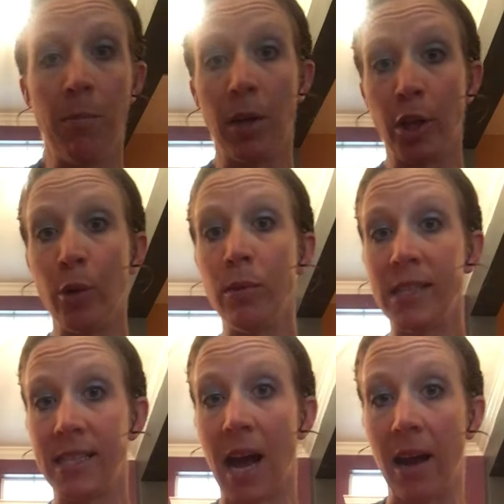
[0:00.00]
balloon
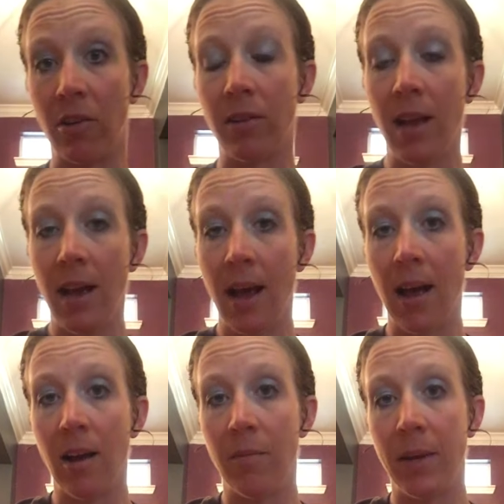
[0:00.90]
style
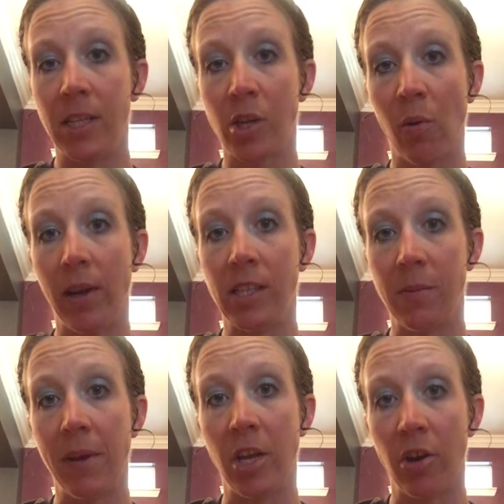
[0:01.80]
is going to
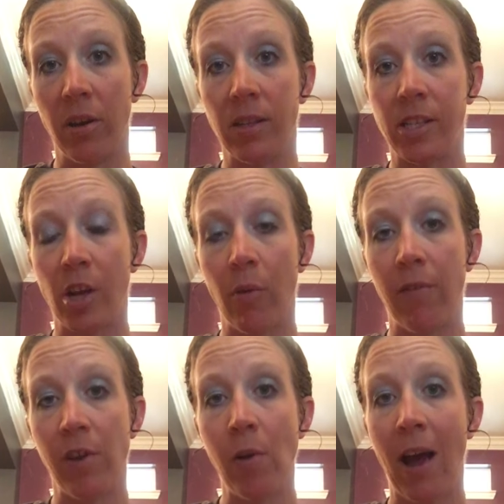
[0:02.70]
be good. So
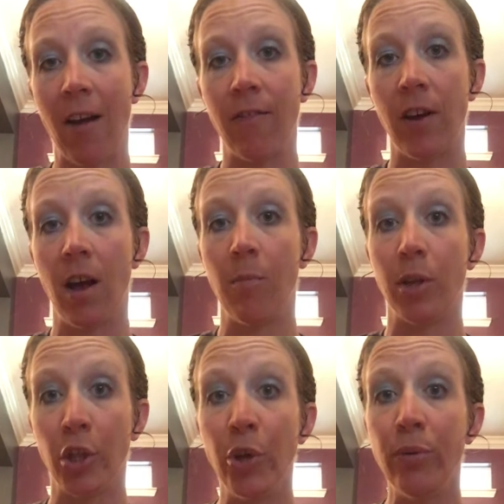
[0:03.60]
if you have
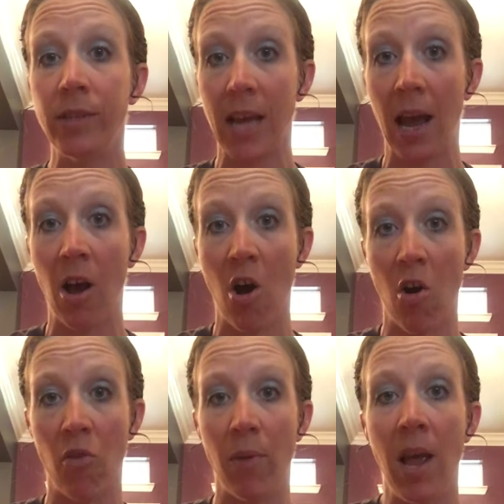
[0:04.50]
balloons at
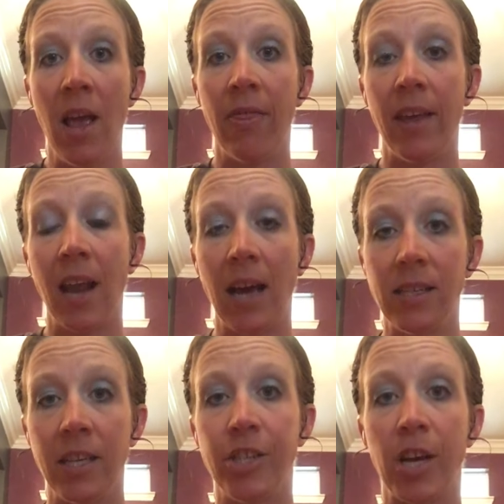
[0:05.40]
home, then I
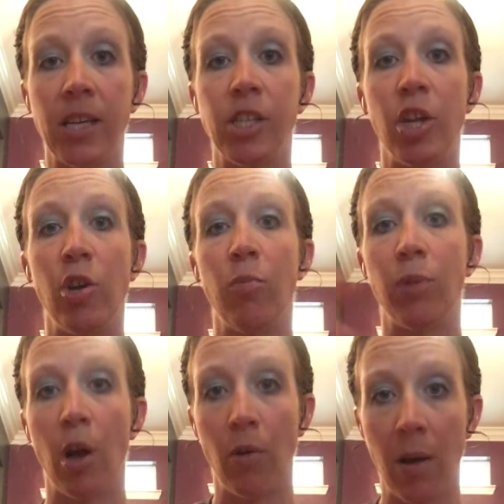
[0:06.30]
suggest you
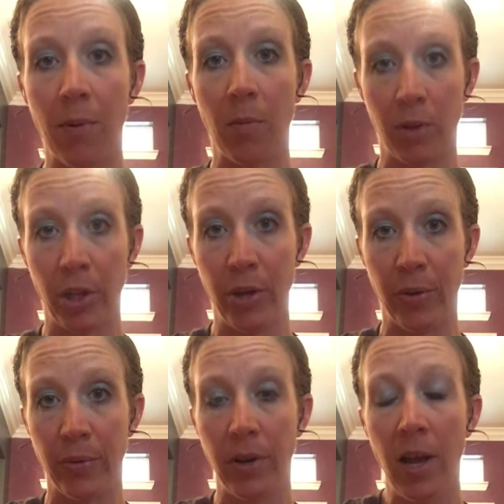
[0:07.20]
blow up a
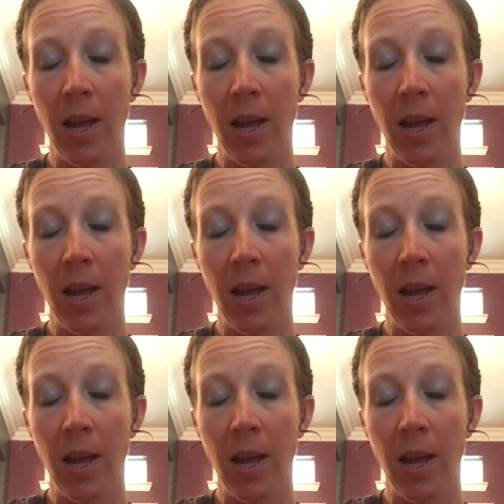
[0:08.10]
balloon,